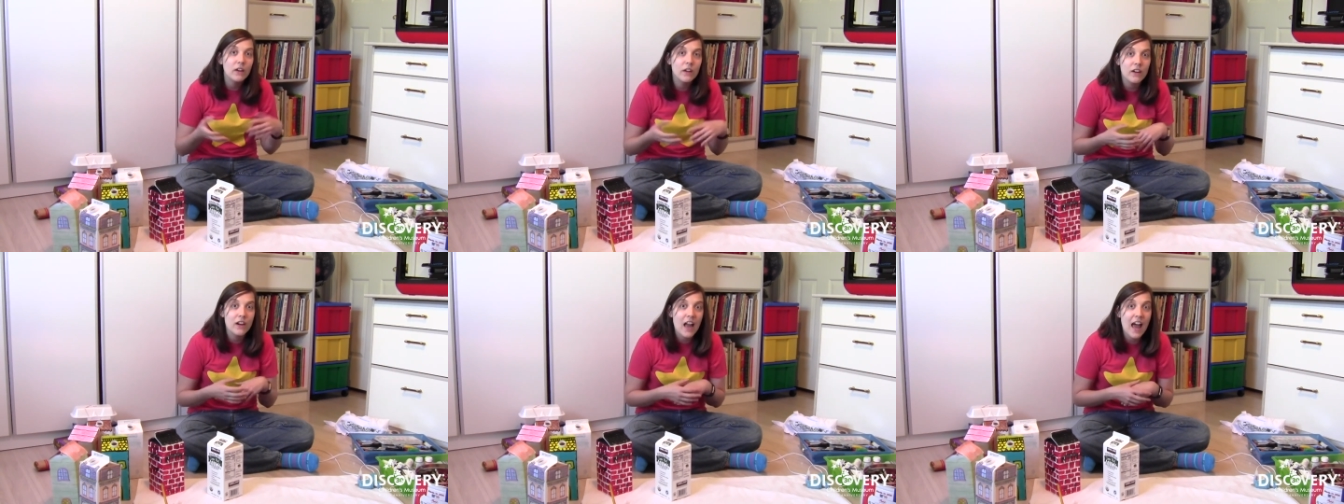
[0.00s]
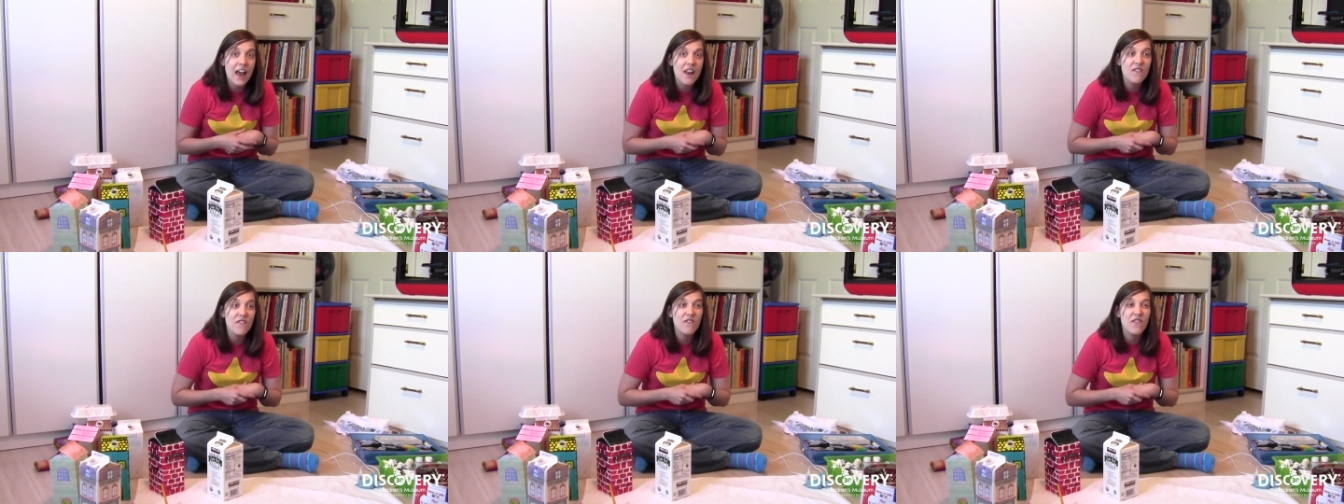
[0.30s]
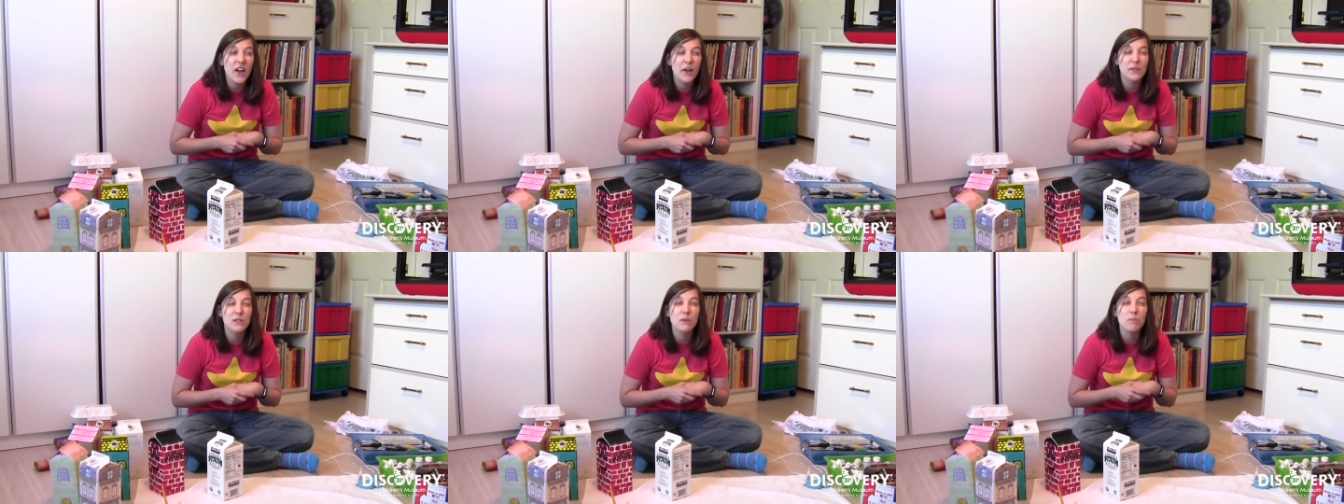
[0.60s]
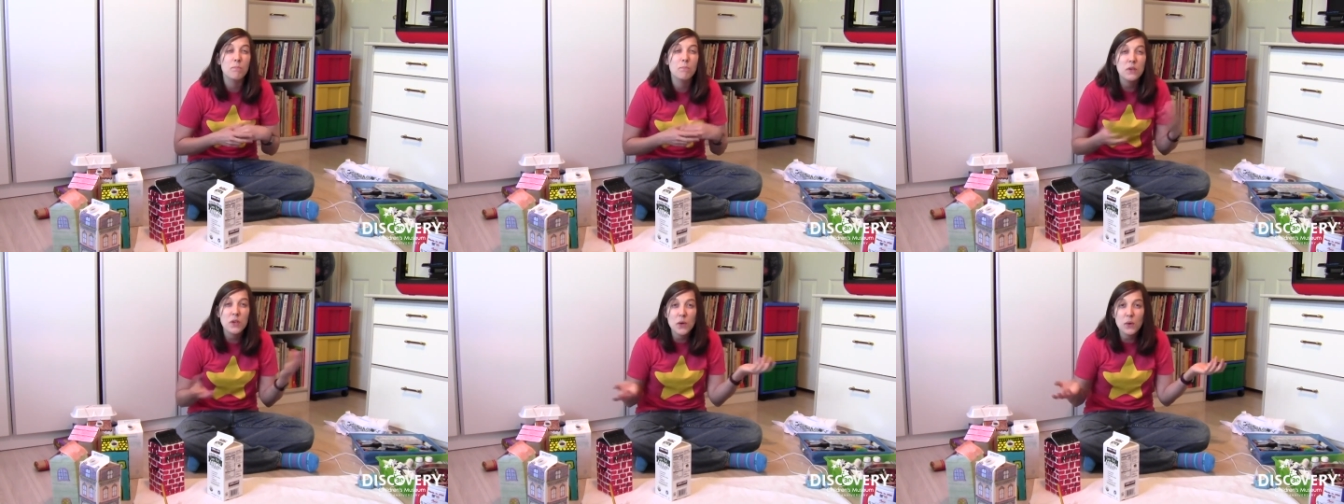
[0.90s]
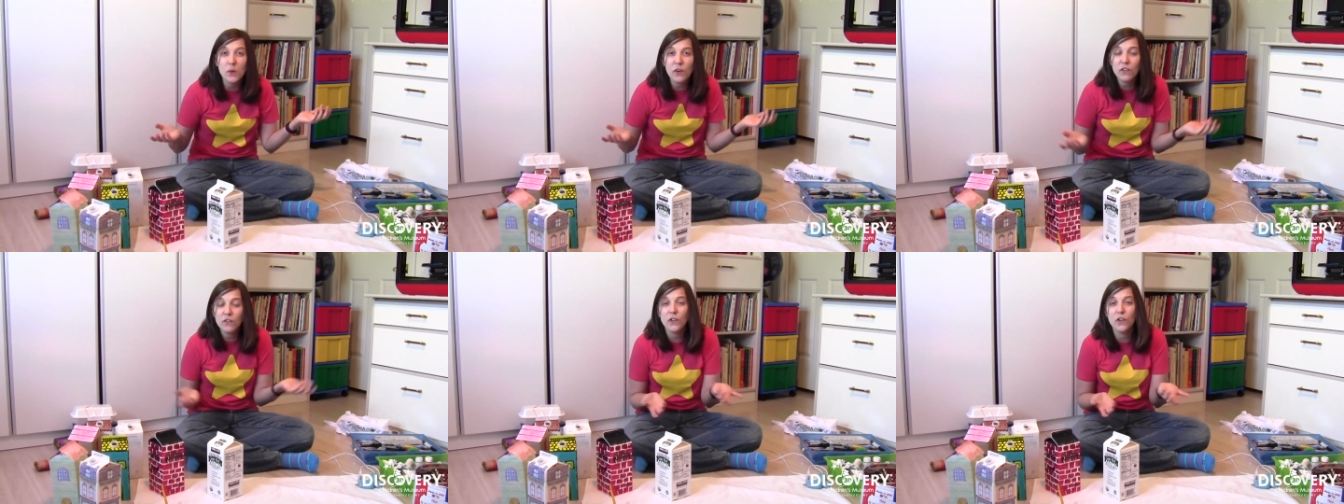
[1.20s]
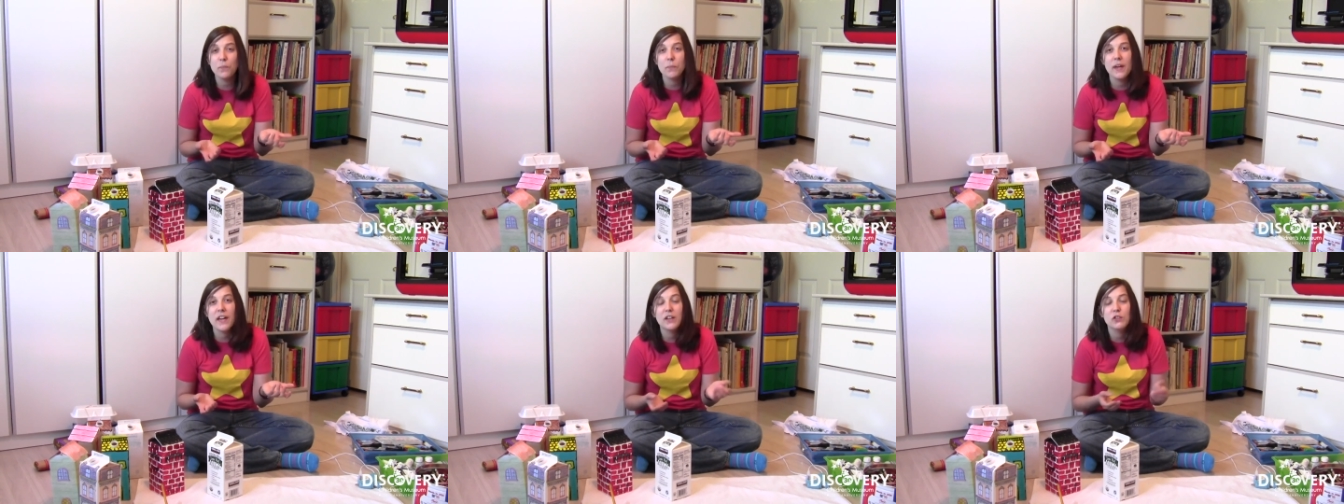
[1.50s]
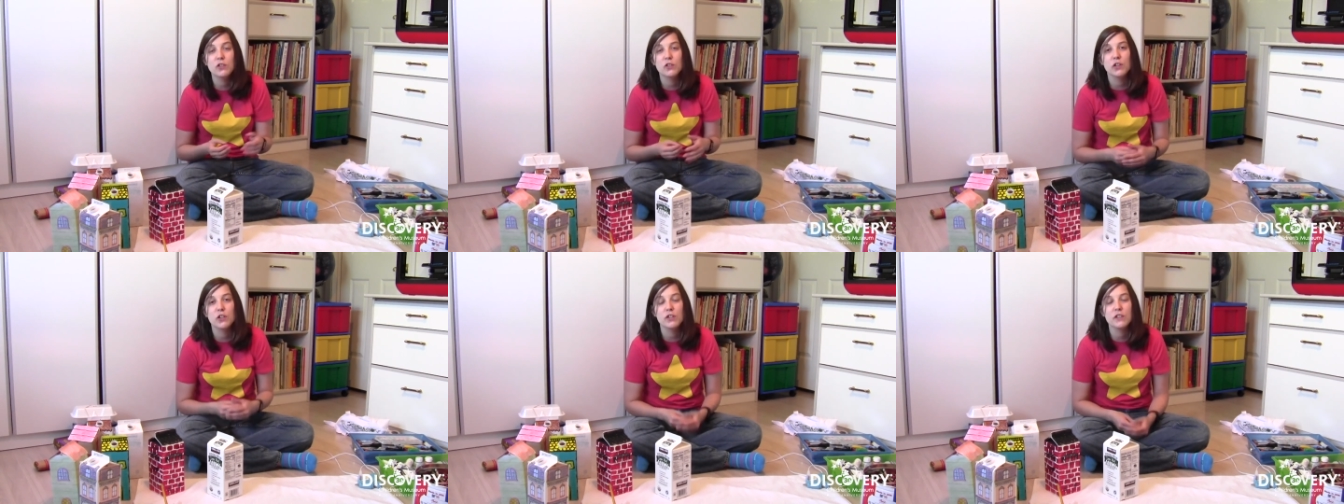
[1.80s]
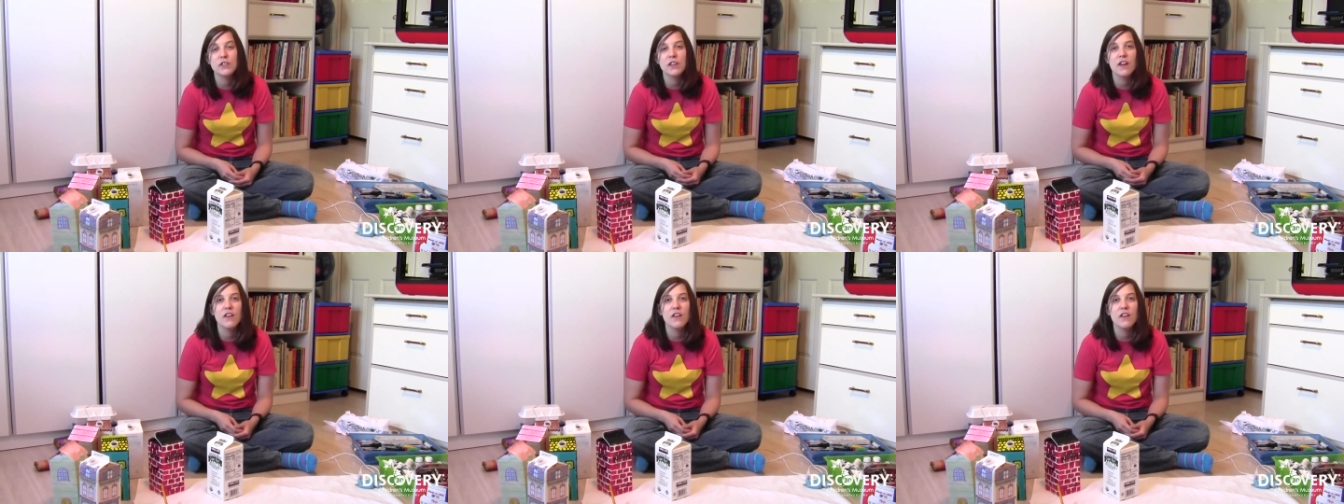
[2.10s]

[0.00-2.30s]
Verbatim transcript: internet and found some beautiful pictures